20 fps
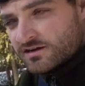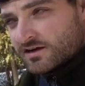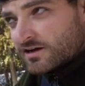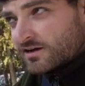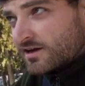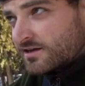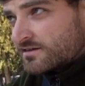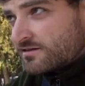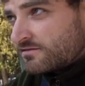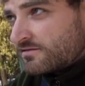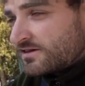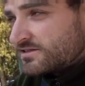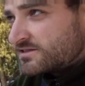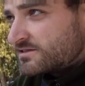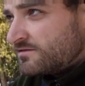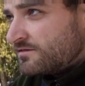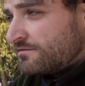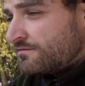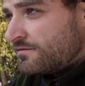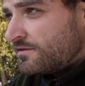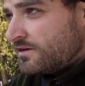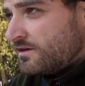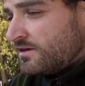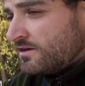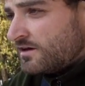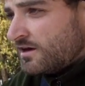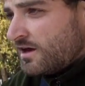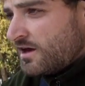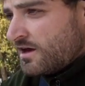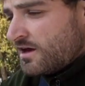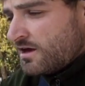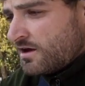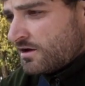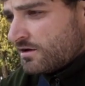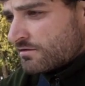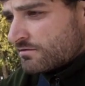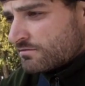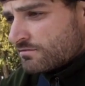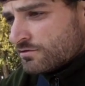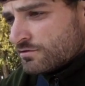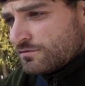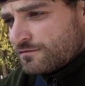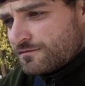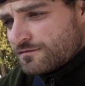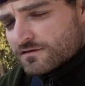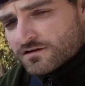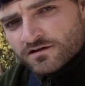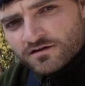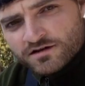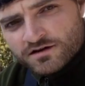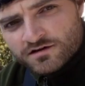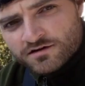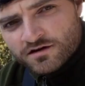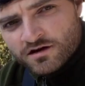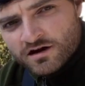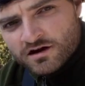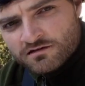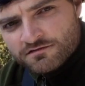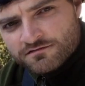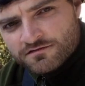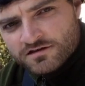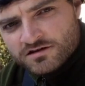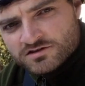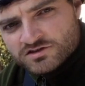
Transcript: I got the rest of the roof cleared off,